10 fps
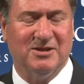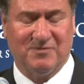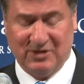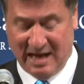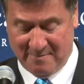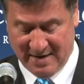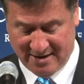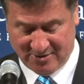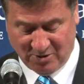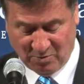and for that
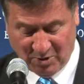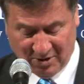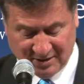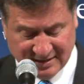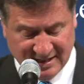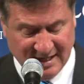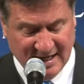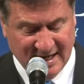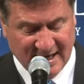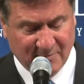matter, the world.
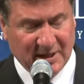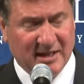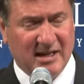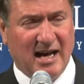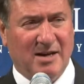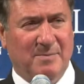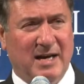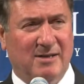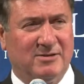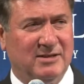And we got
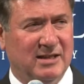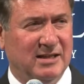about,